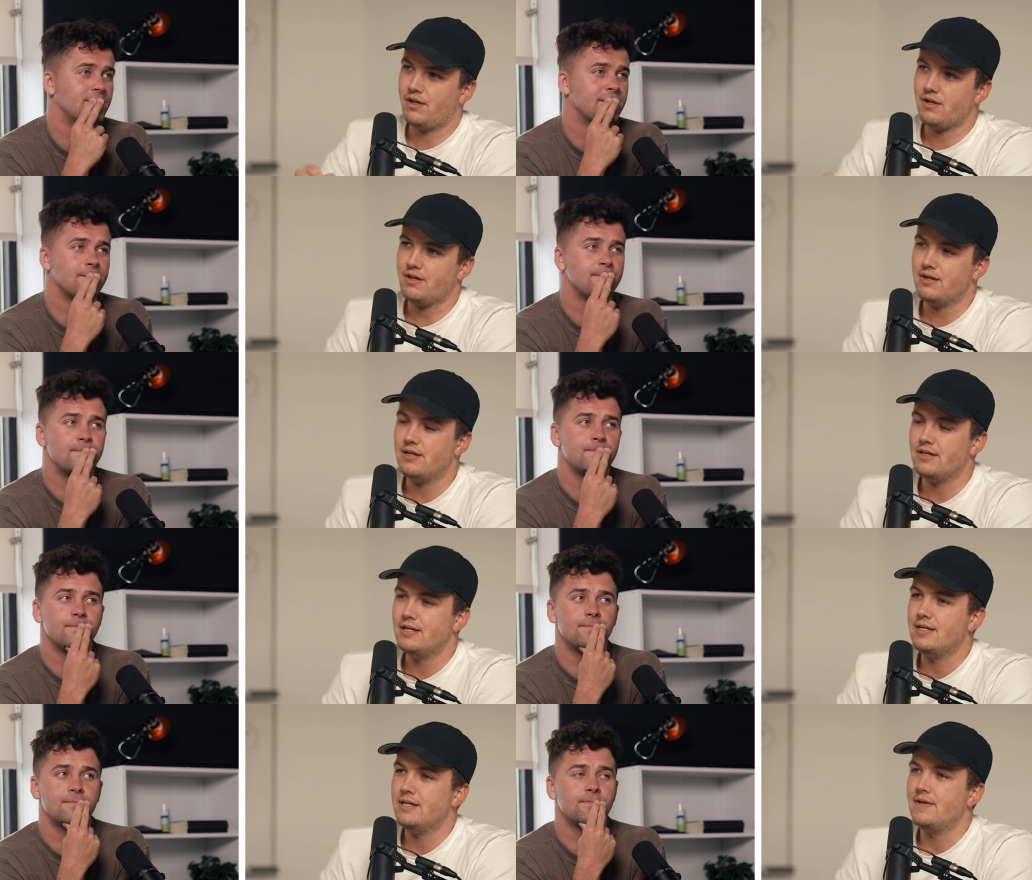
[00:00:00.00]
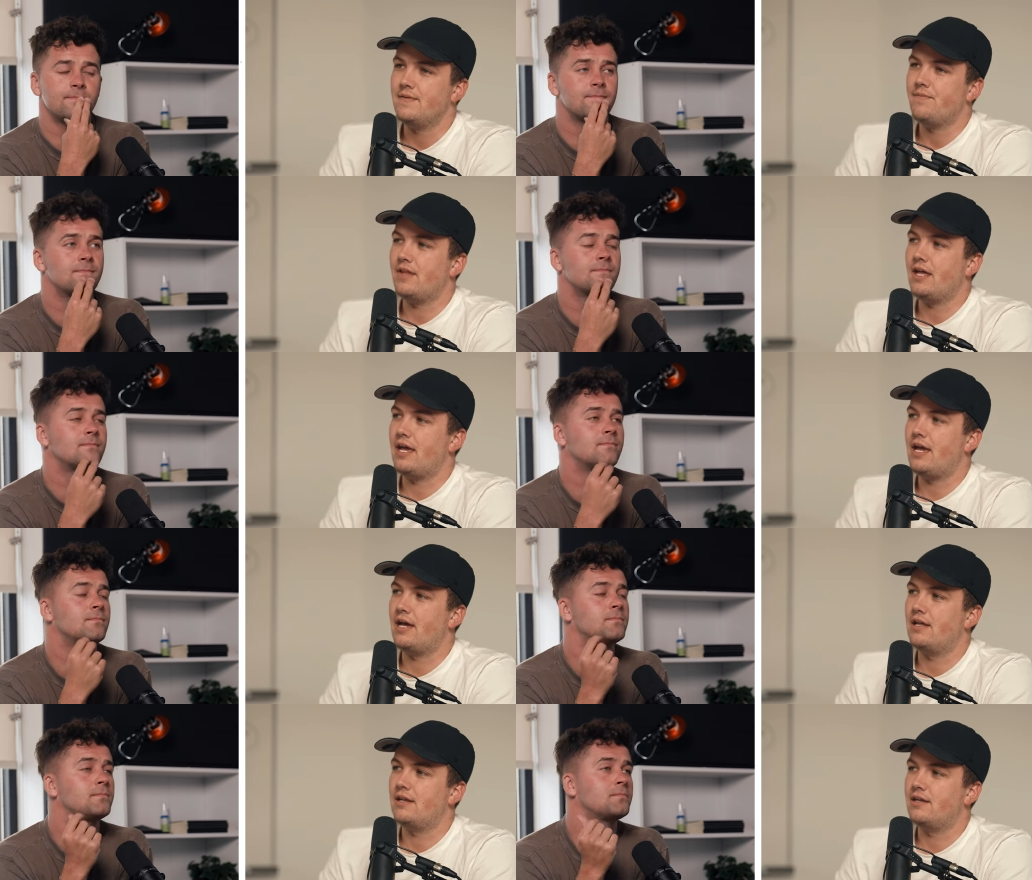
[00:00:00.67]
Speaker 1: Yep
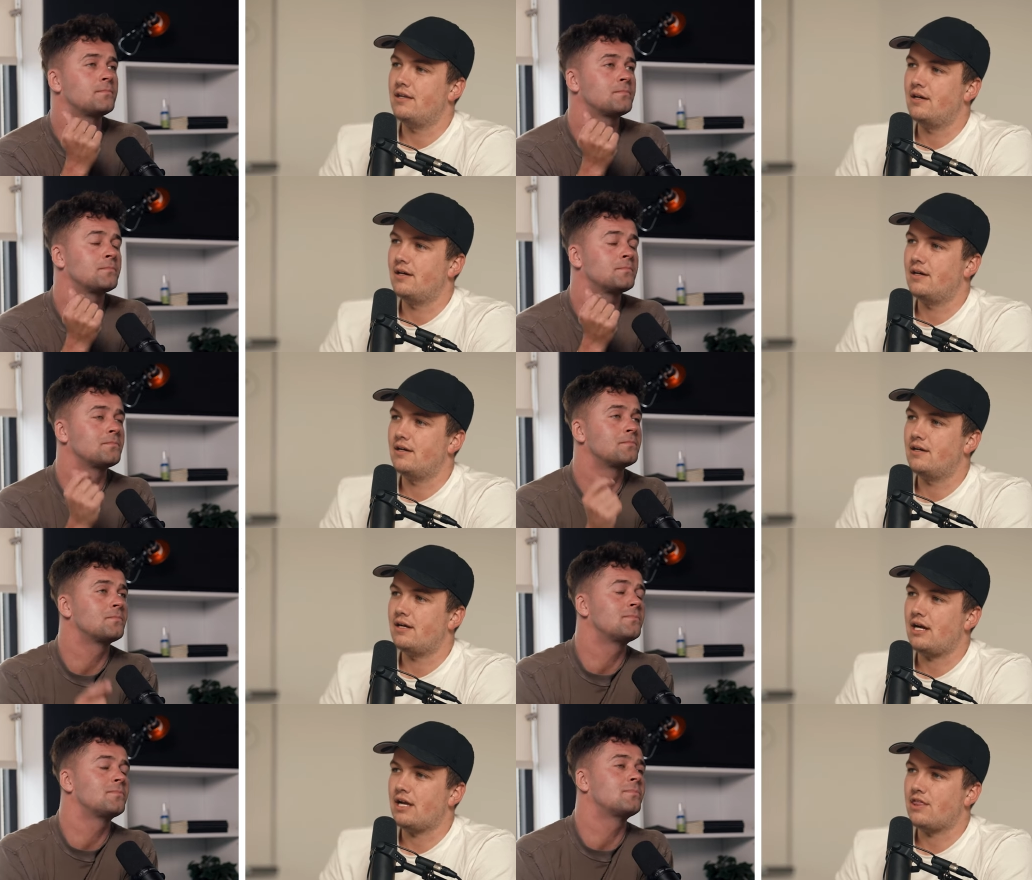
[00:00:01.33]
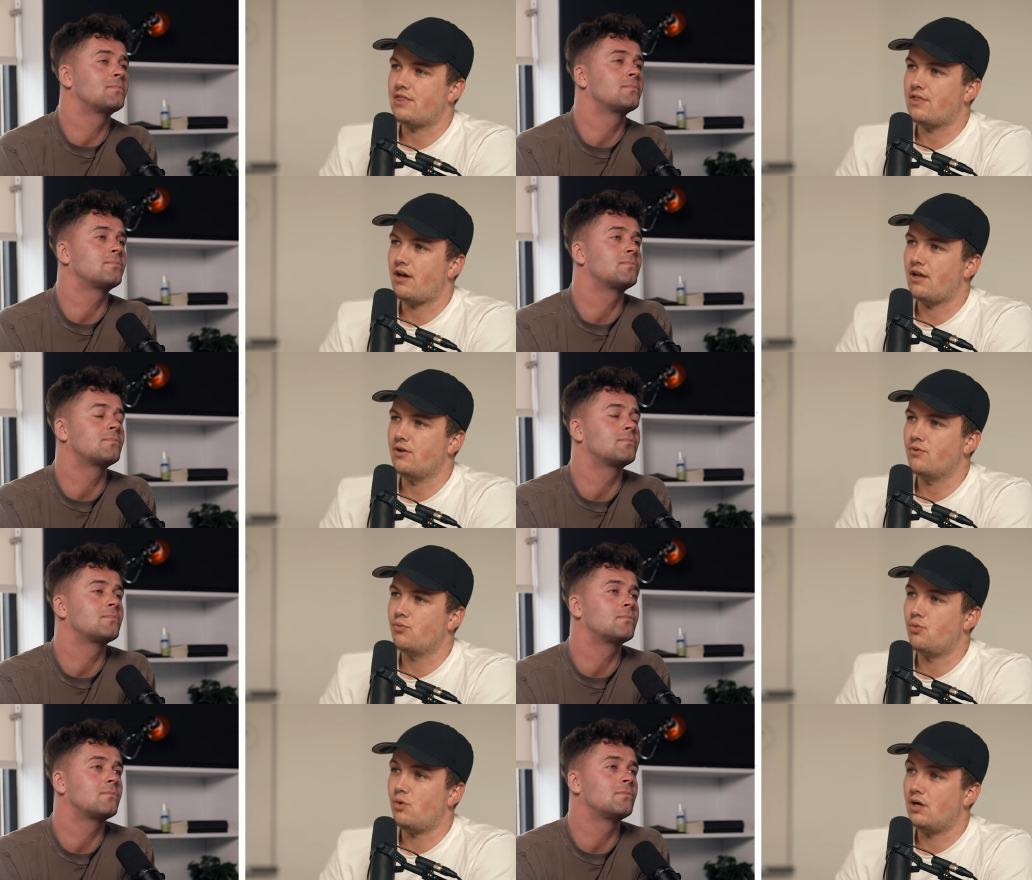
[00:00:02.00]
and uh, I thought it
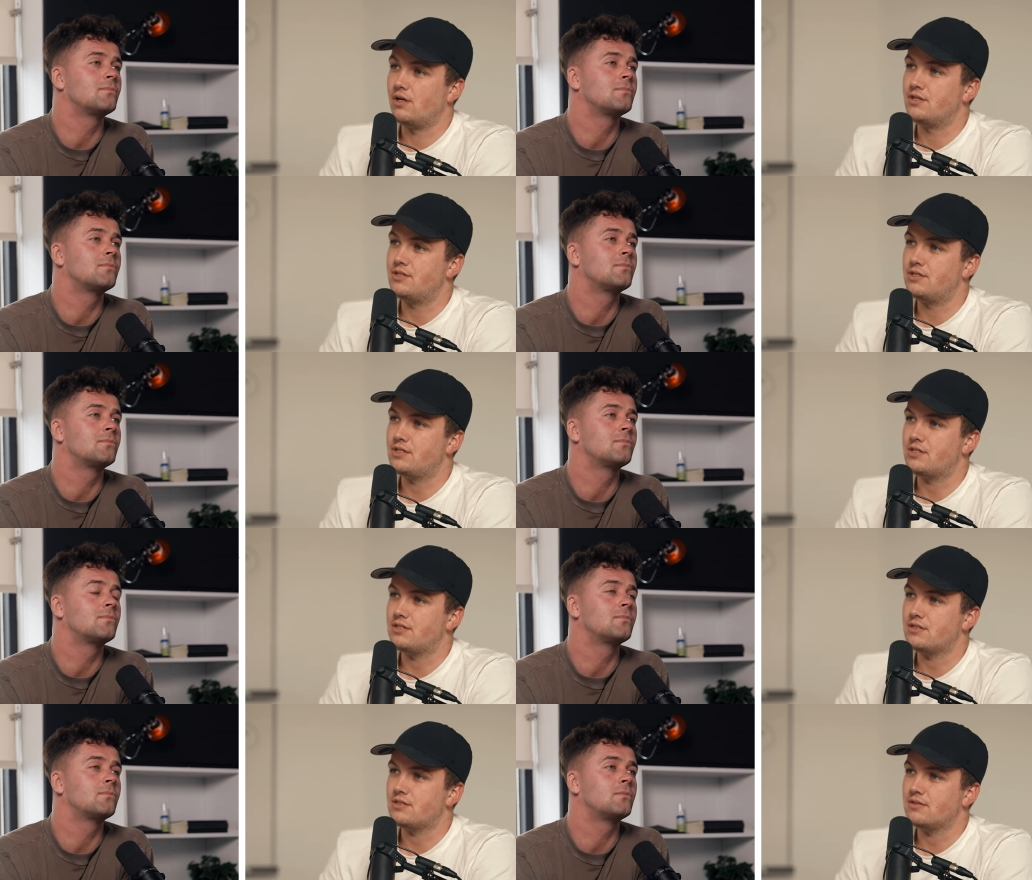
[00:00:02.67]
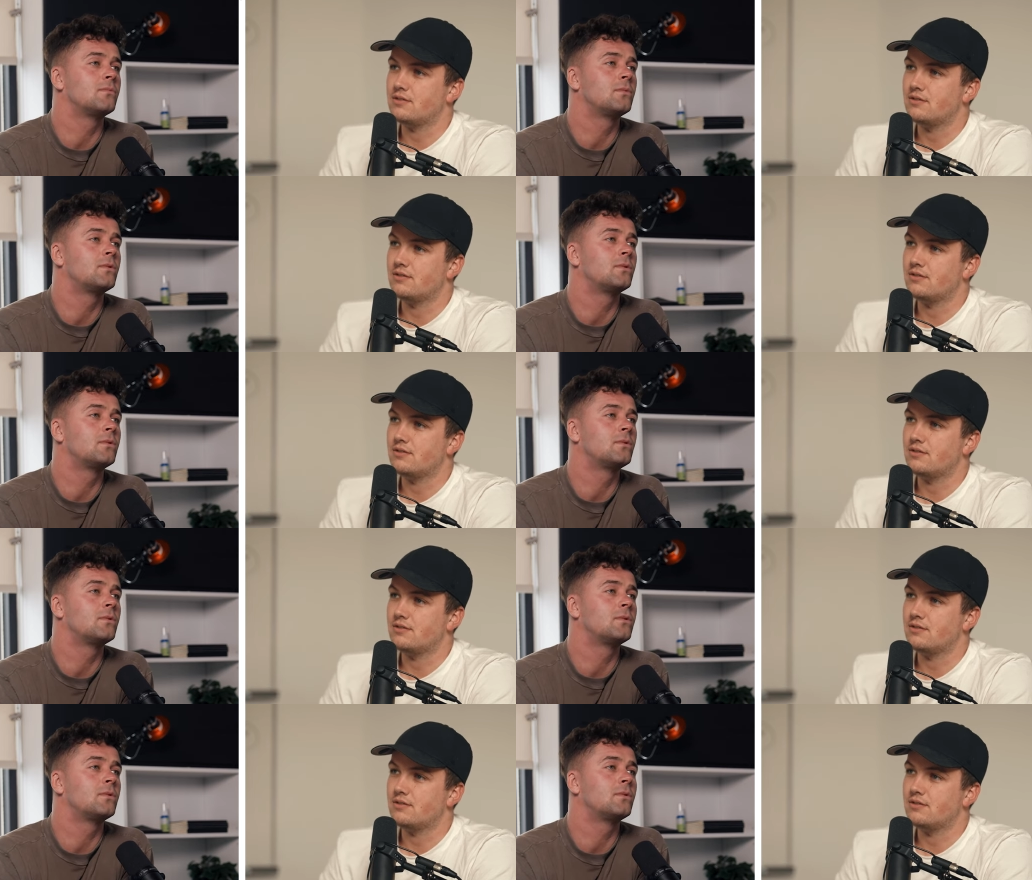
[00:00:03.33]
was